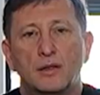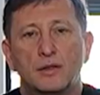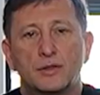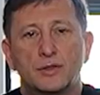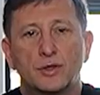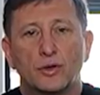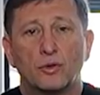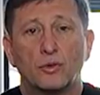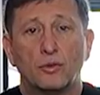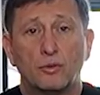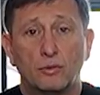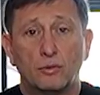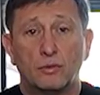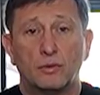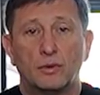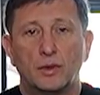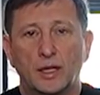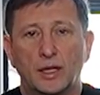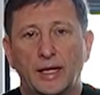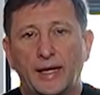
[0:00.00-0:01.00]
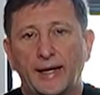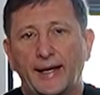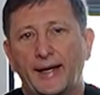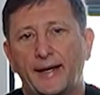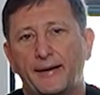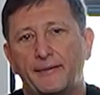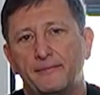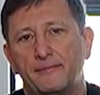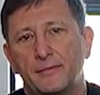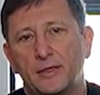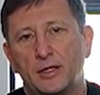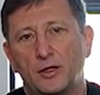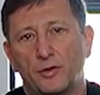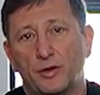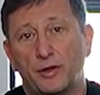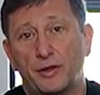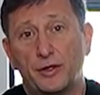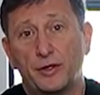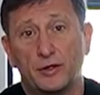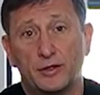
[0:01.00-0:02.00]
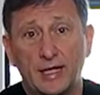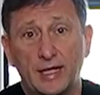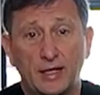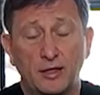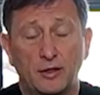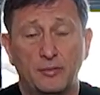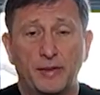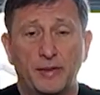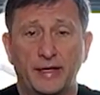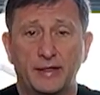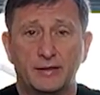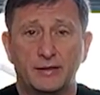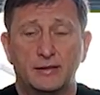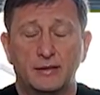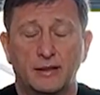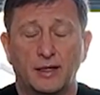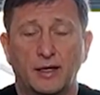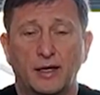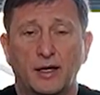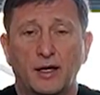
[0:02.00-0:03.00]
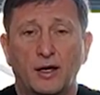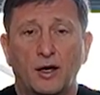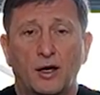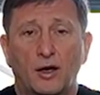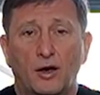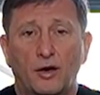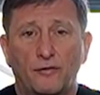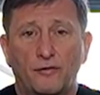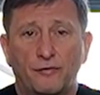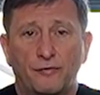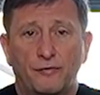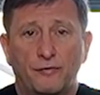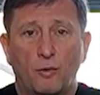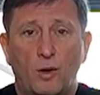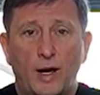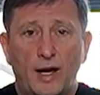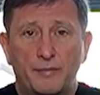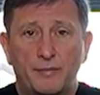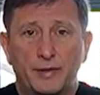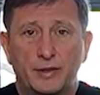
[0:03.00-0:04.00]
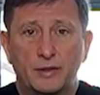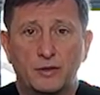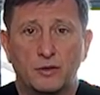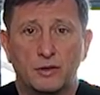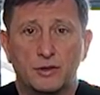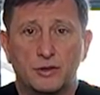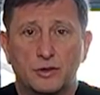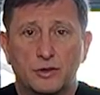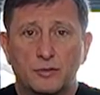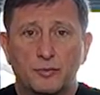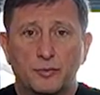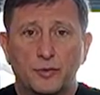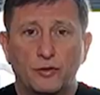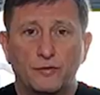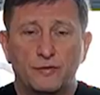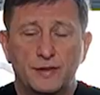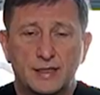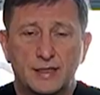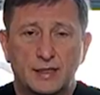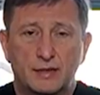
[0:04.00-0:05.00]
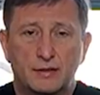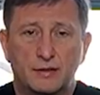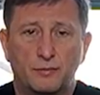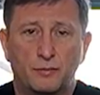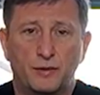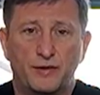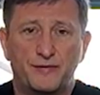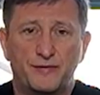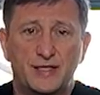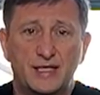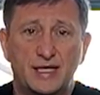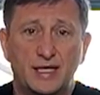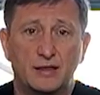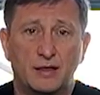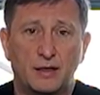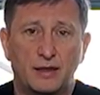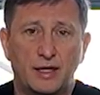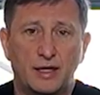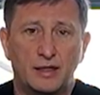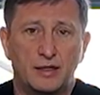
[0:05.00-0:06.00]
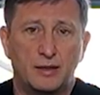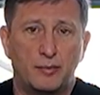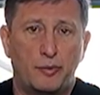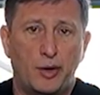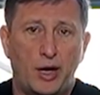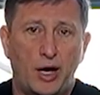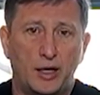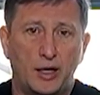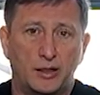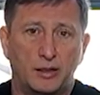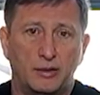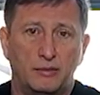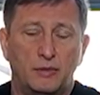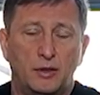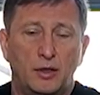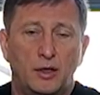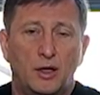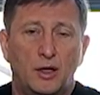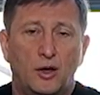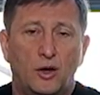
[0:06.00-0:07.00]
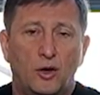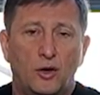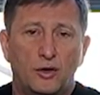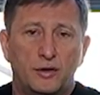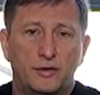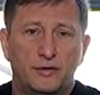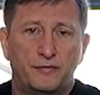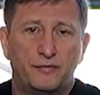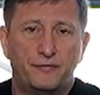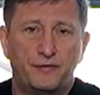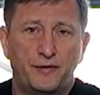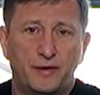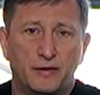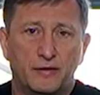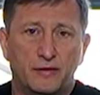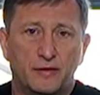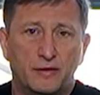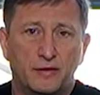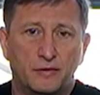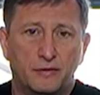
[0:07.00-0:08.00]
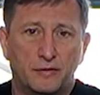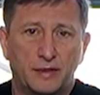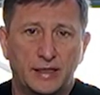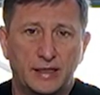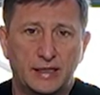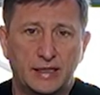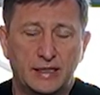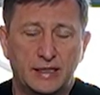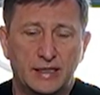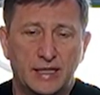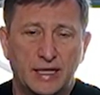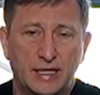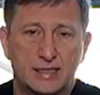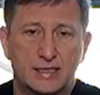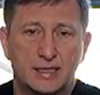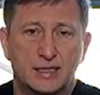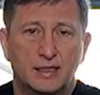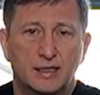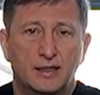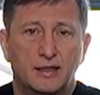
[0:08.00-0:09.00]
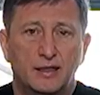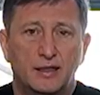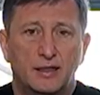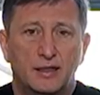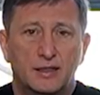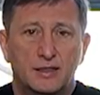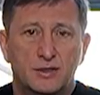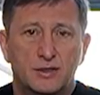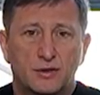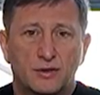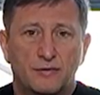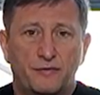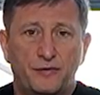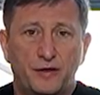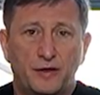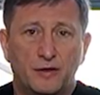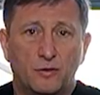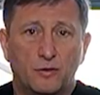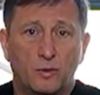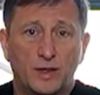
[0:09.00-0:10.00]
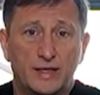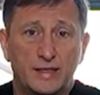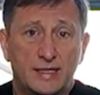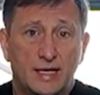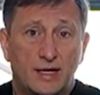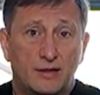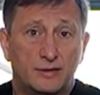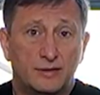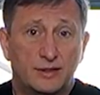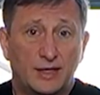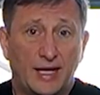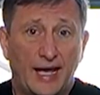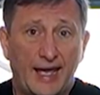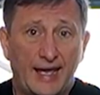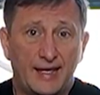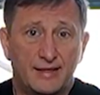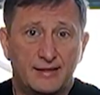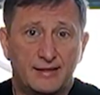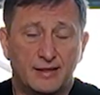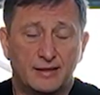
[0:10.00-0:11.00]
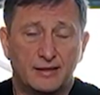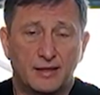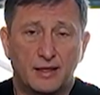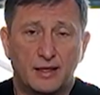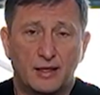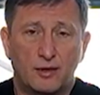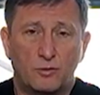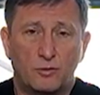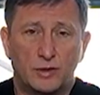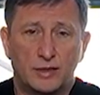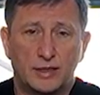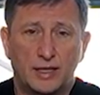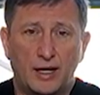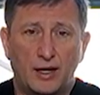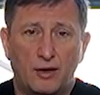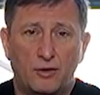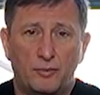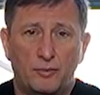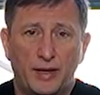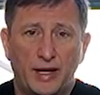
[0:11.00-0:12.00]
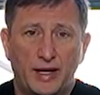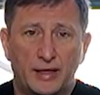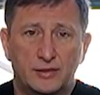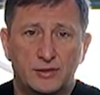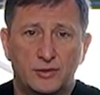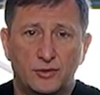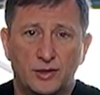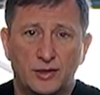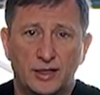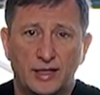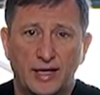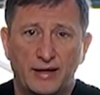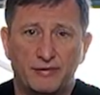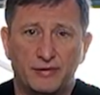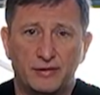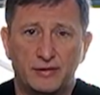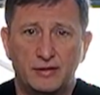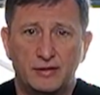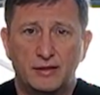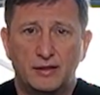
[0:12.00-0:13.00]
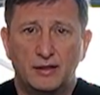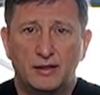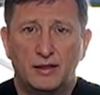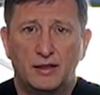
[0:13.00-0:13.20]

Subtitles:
So, you know, the third element of why Bitcoin should improve is that we've seen, I think, the bottom on the fear greed index. So the fear went down to 8, and I think we're now back to 11